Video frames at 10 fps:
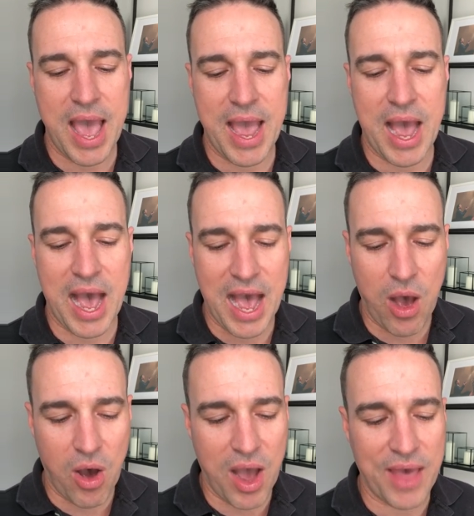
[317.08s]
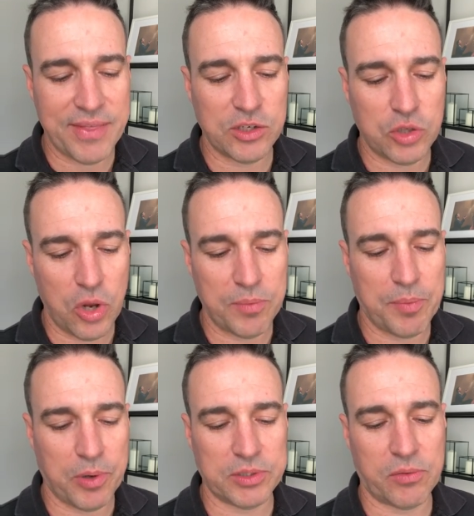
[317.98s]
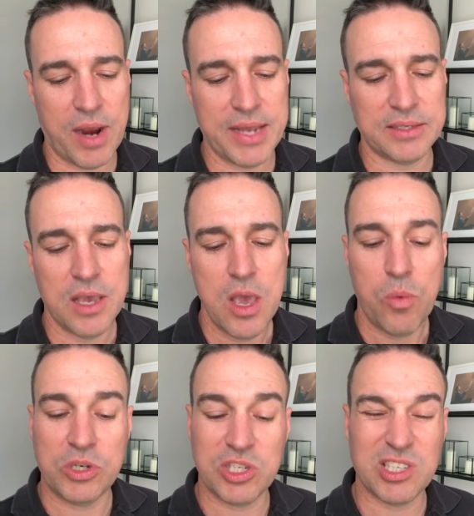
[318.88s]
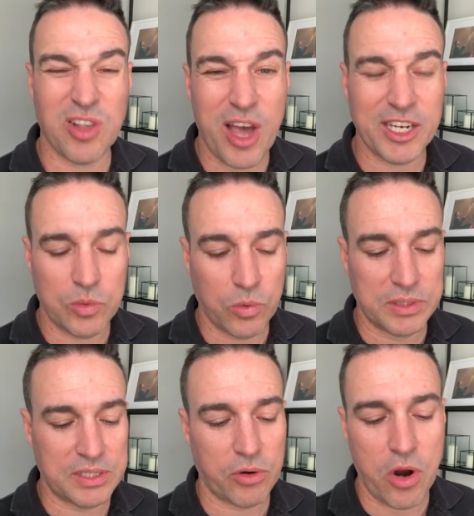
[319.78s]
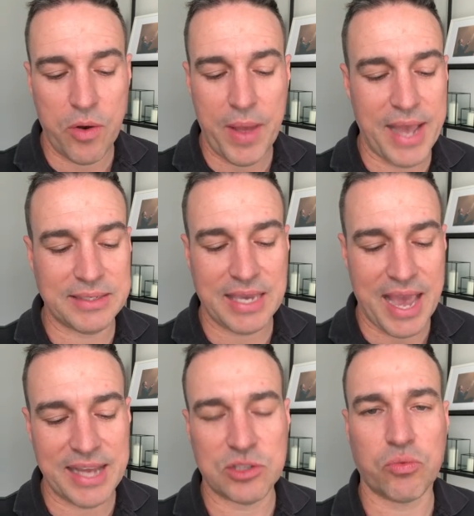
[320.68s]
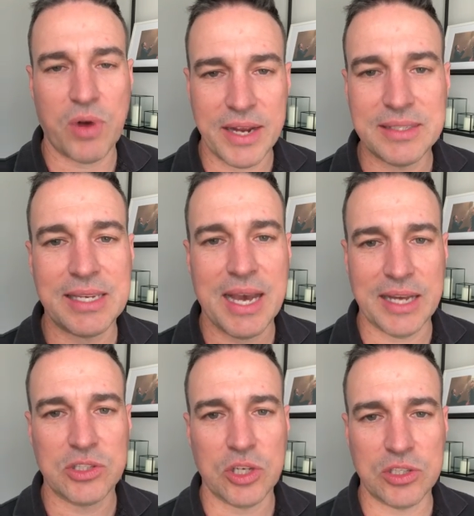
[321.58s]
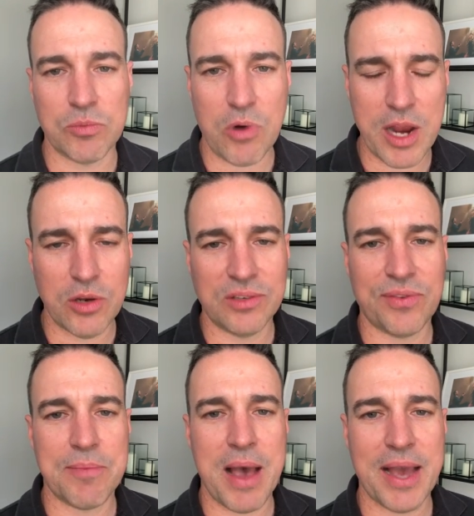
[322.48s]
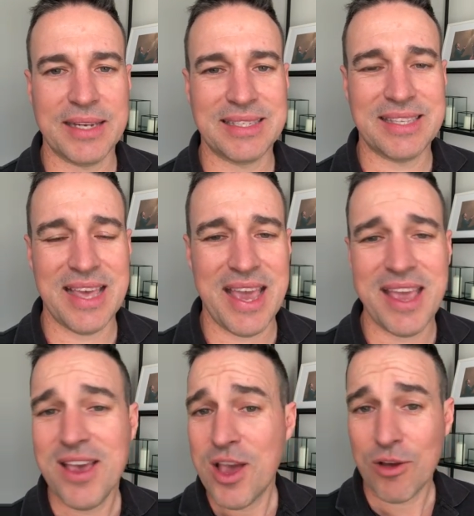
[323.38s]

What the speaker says: are higher than term deposit rates, which are sliding towards zero as cash rates cut. So some great news for the markets there.